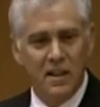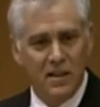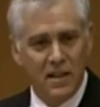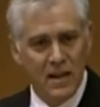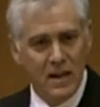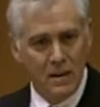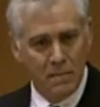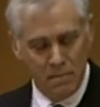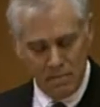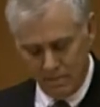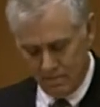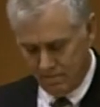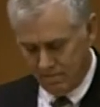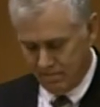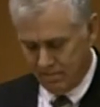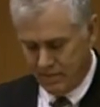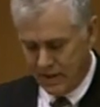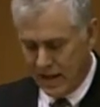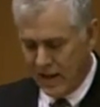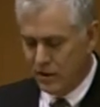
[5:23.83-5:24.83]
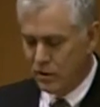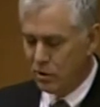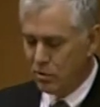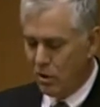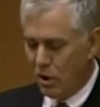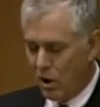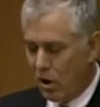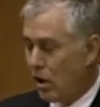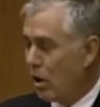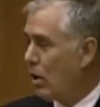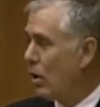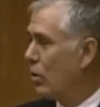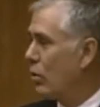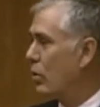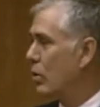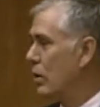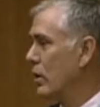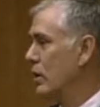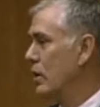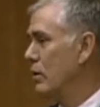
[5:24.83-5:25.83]
them and to all
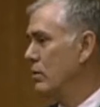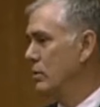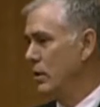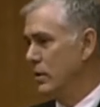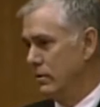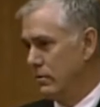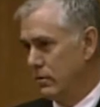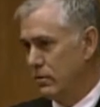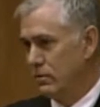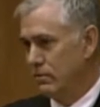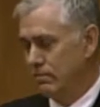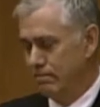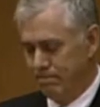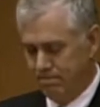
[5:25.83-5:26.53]
Oregonians